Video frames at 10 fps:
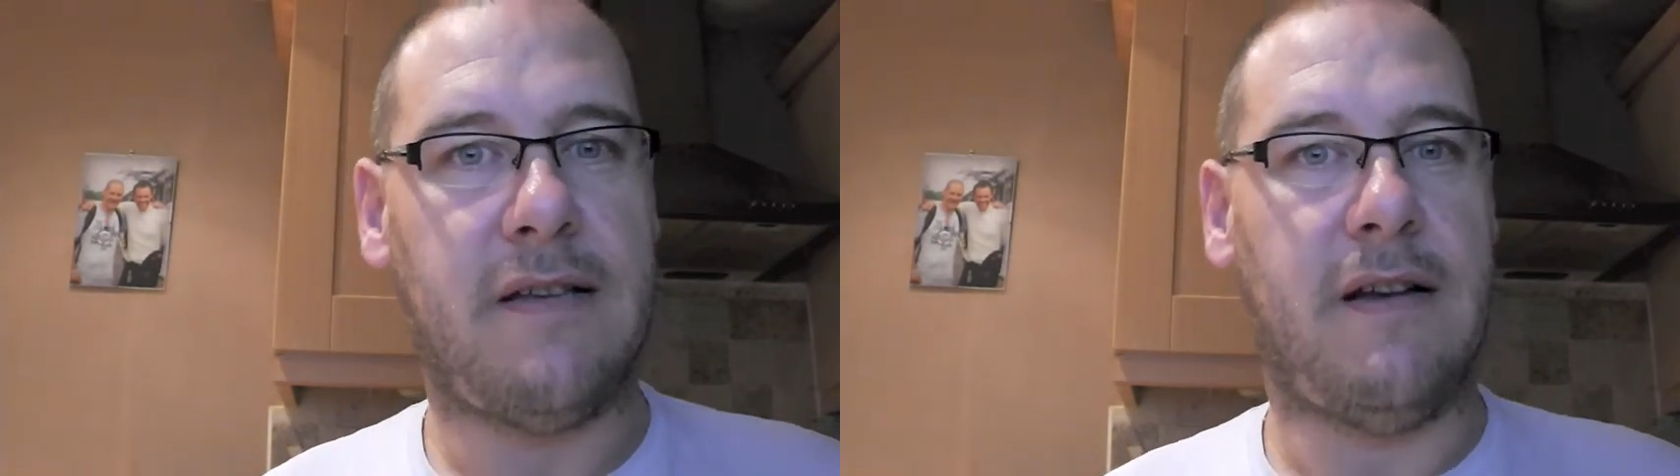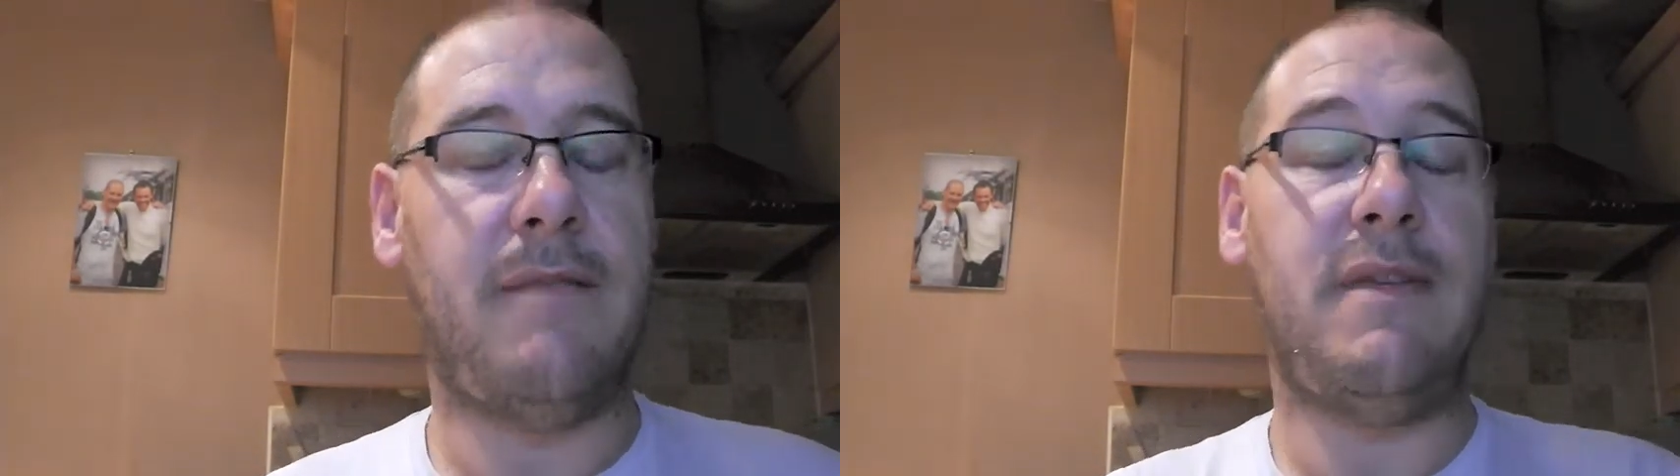
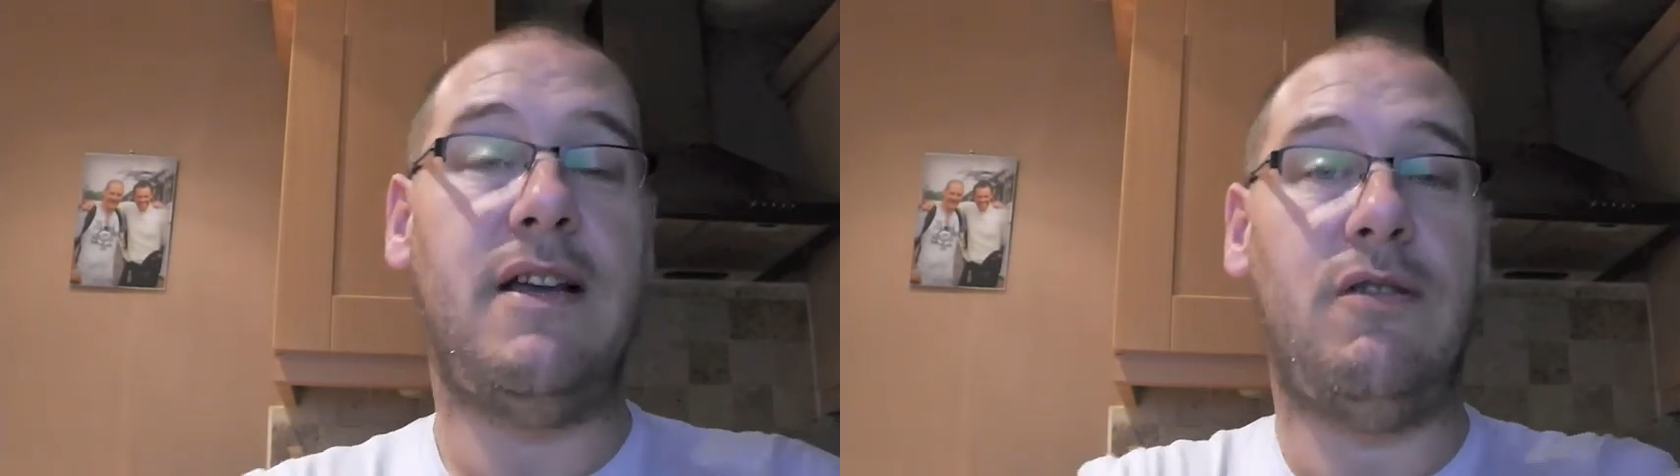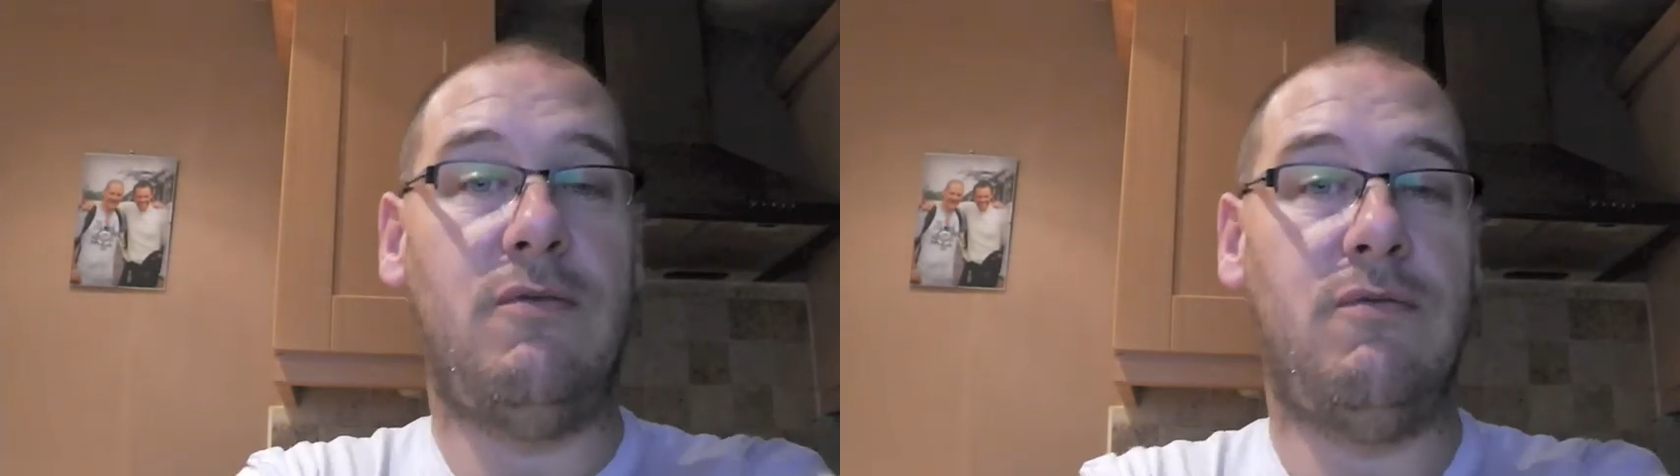So let me
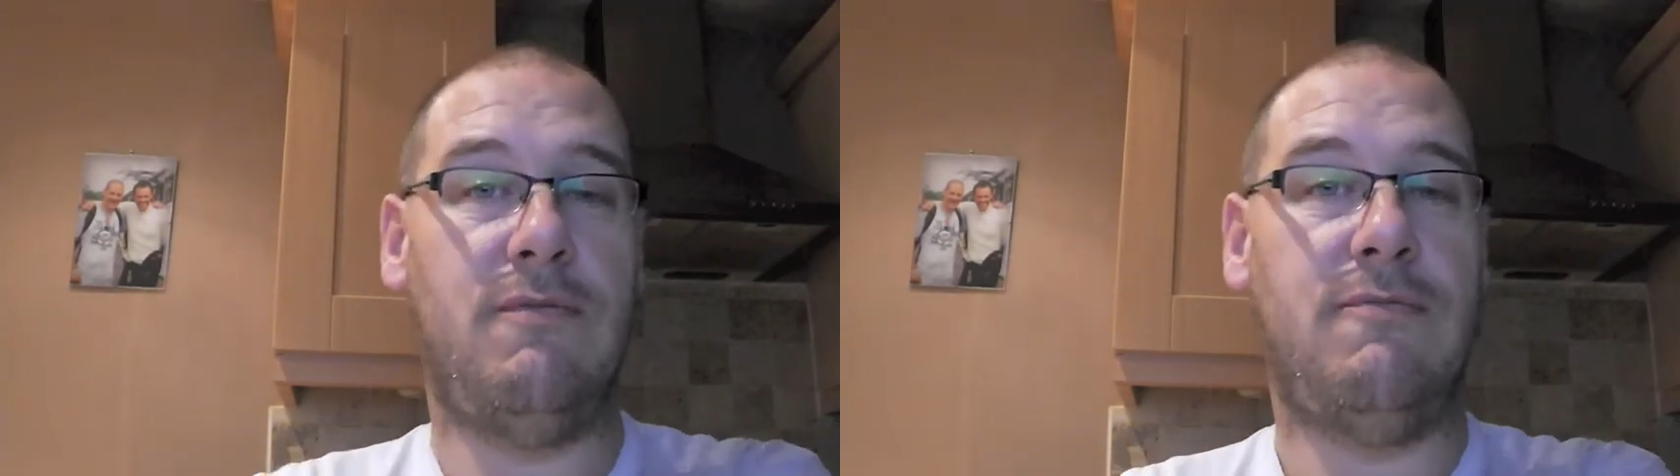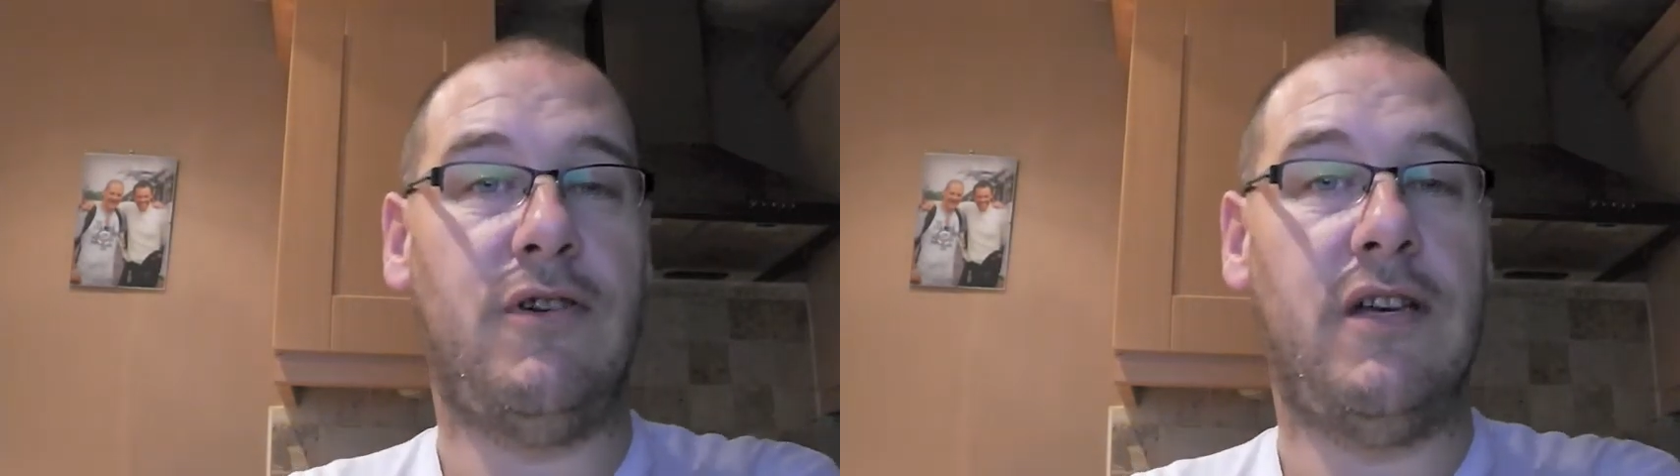
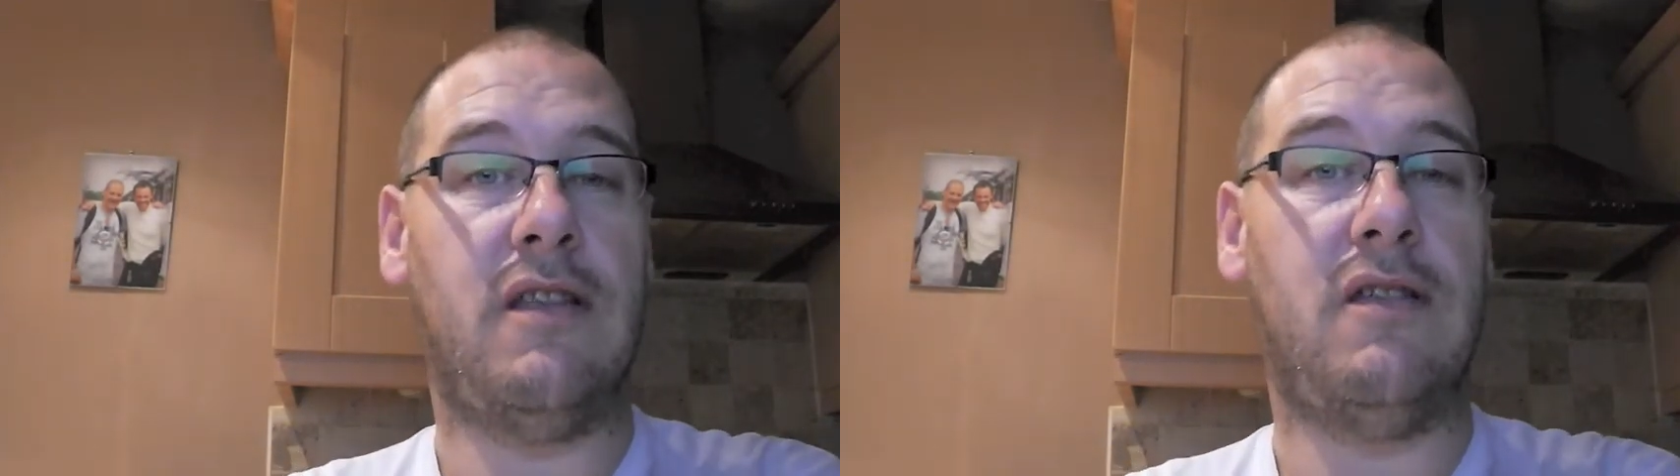know what your